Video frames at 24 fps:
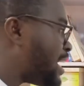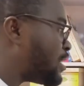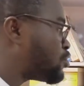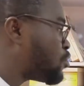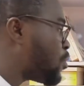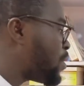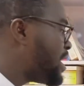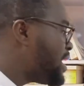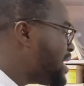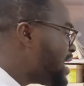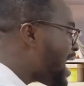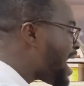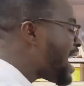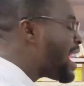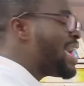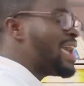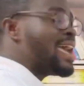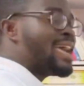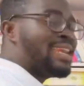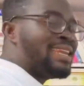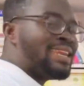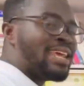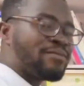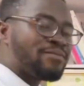So here
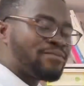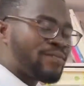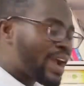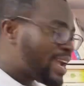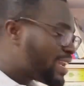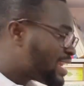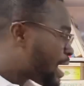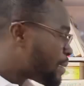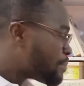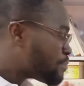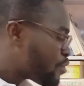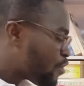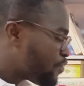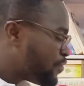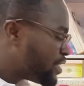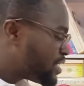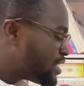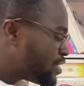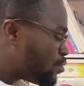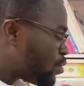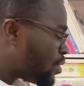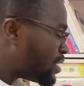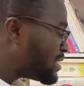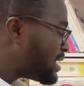the final
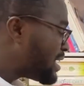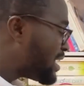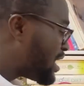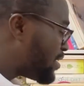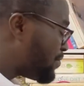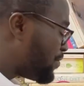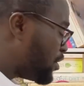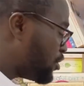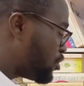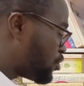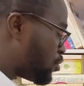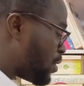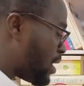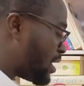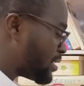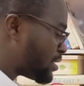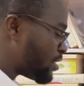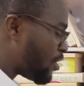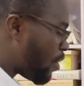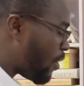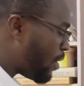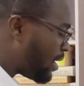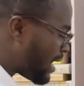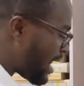provision wasn't given to us,
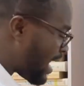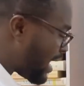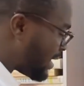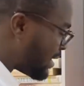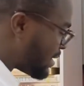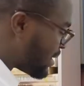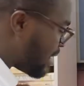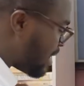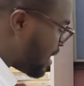unlike